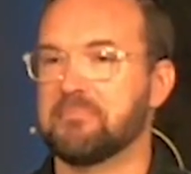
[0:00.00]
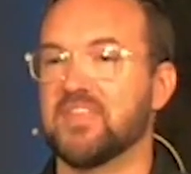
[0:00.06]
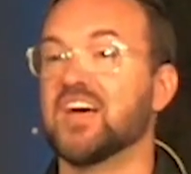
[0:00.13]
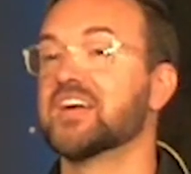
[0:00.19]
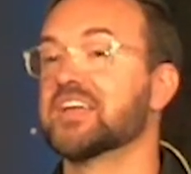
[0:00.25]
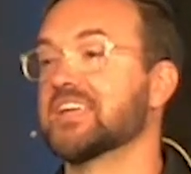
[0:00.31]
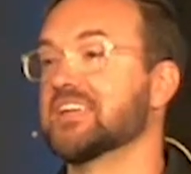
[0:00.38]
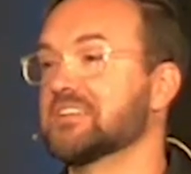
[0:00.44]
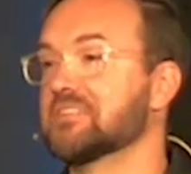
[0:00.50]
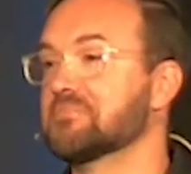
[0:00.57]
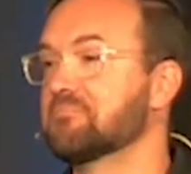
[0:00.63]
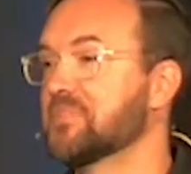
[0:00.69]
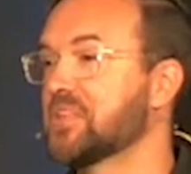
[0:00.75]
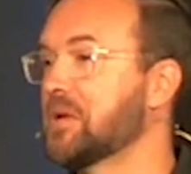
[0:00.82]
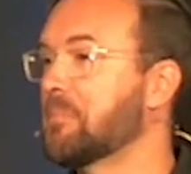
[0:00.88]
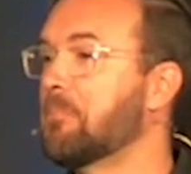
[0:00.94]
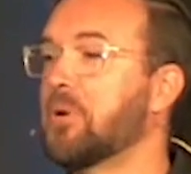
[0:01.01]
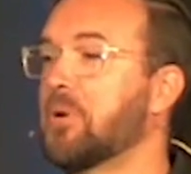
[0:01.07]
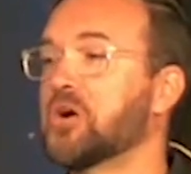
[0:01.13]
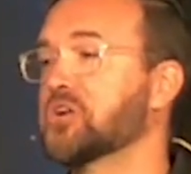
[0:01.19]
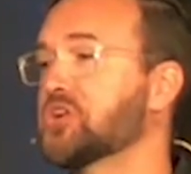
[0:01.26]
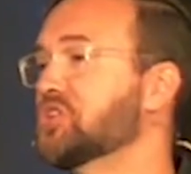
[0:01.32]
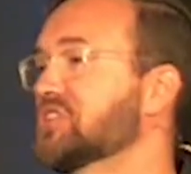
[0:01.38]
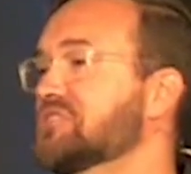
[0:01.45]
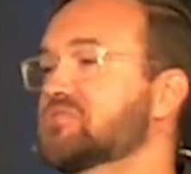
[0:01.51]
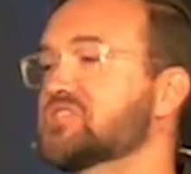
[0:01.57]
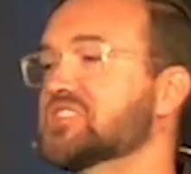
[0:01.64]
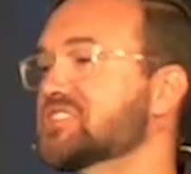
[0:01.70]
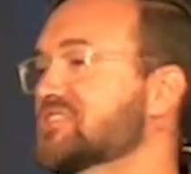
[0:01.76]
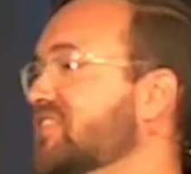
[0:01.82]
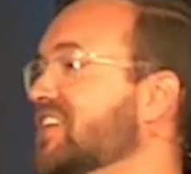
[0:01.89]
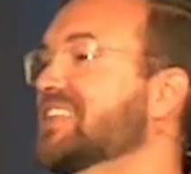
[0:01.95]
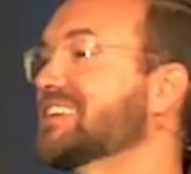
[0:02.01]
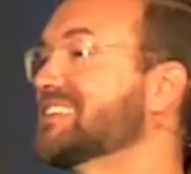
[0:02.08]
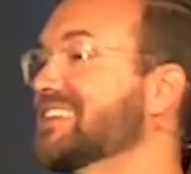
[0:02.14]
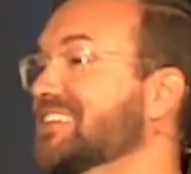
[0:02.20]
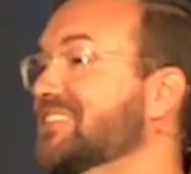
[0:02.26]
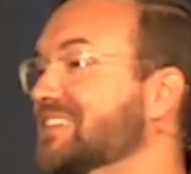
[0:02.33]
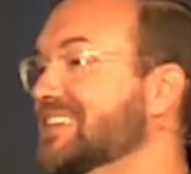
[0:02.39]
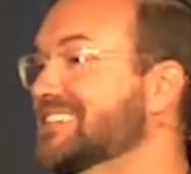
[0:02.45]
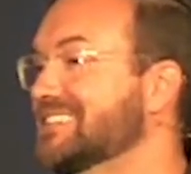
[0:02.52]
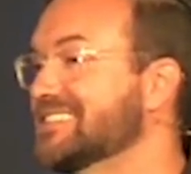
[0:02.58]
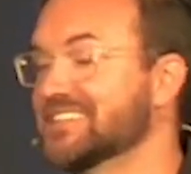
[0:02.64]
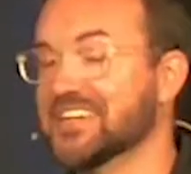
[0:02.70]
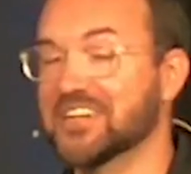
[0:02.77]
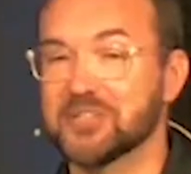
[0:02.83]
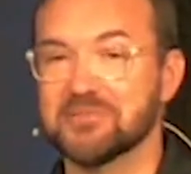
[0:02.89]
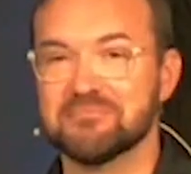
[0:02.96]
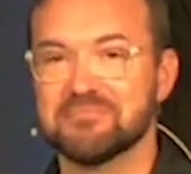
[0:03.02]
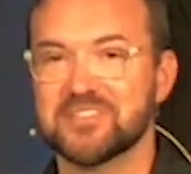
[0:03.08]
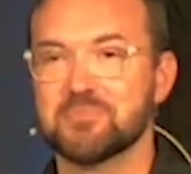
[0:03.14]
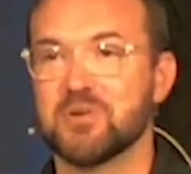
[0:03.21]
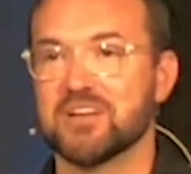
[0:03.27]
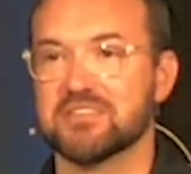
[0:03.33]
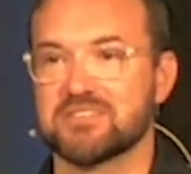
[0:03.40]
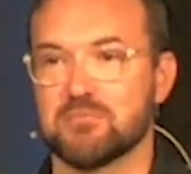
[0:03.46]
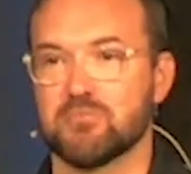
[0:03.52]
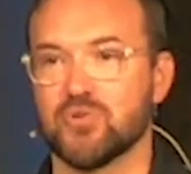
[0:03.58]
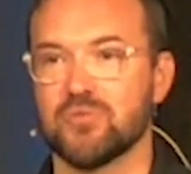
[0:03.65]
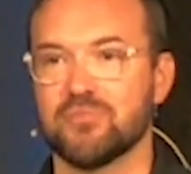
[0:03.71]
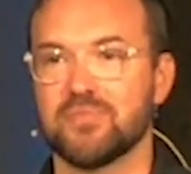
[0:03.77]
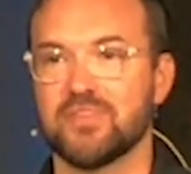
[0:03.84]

Again, Mark could have just felt like telling a detail. It's possible.